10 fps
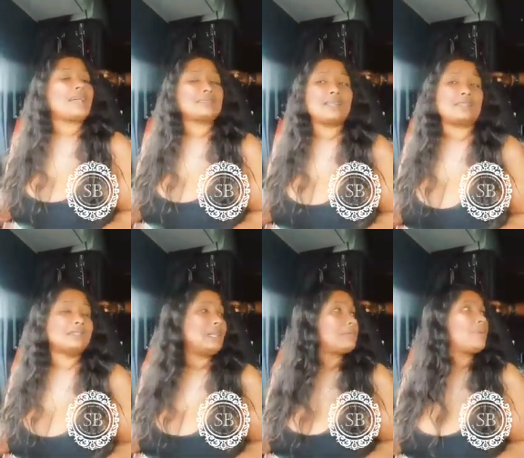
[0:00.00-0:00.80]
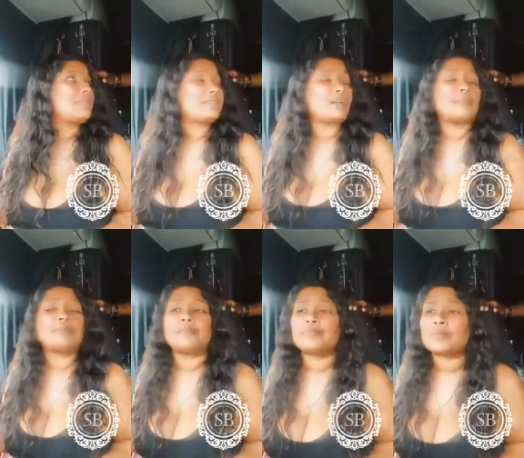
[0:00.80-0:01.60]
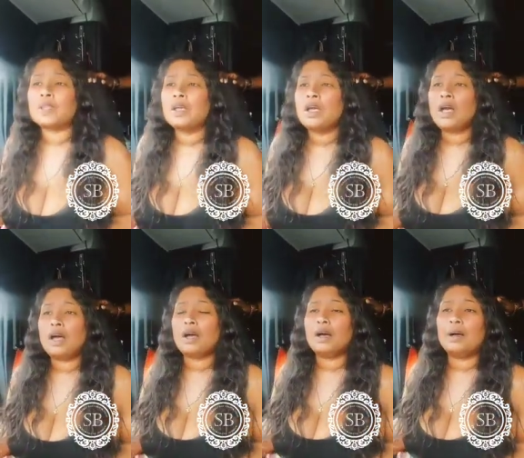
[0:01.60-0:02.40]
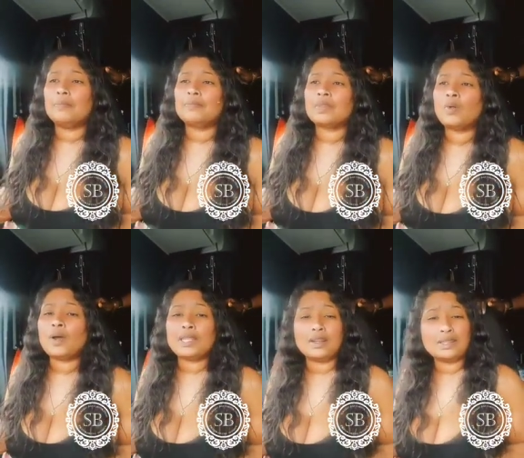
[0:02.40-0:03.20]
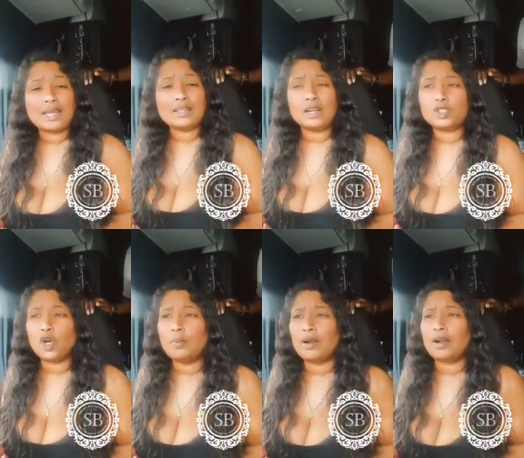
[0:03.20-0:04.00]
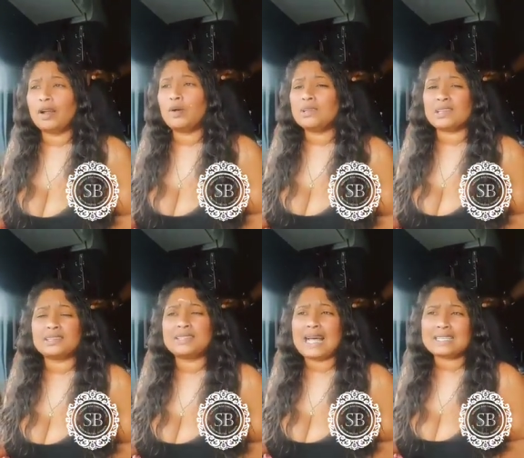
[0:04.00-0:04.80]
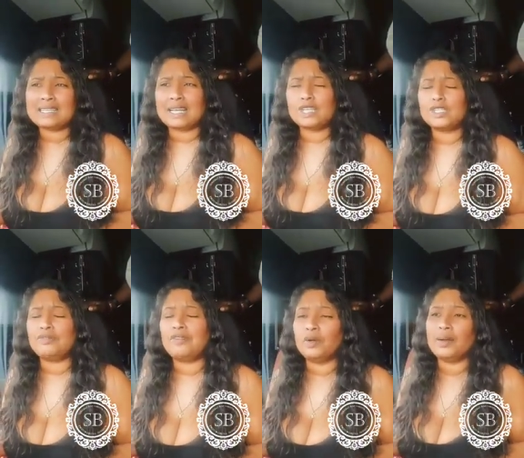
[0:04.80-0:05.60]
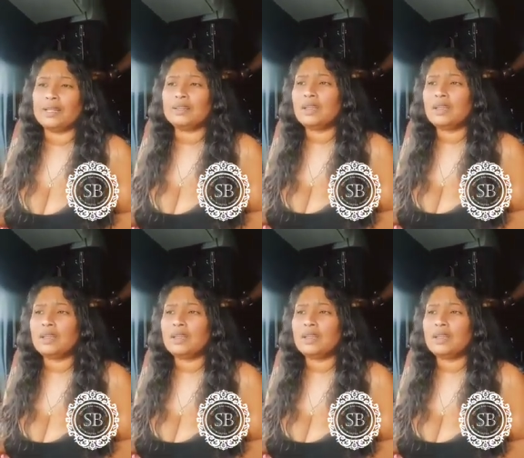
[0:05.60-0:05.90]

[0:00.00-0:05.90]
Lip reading: Went down there in October. It was a Saturday she flew in. So she's in the food court area